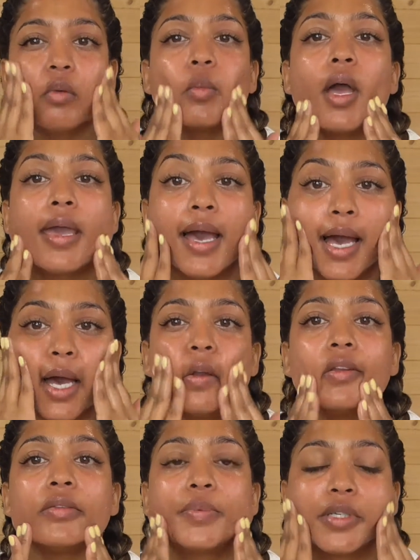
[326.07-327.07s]
of my
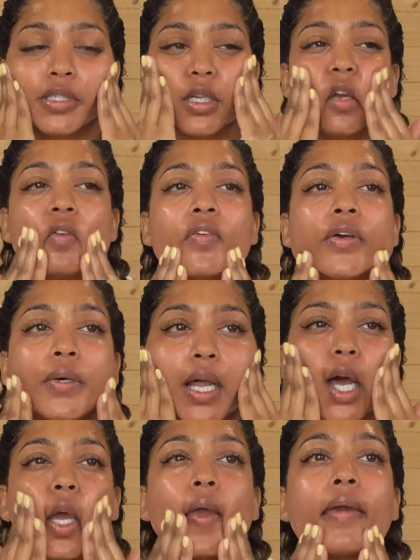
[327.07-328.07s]
hand is because I feel
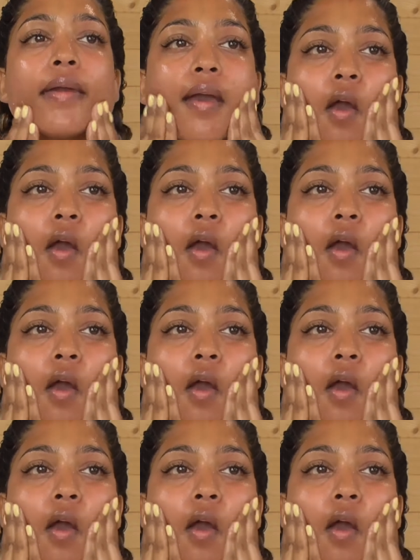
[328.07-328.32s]
like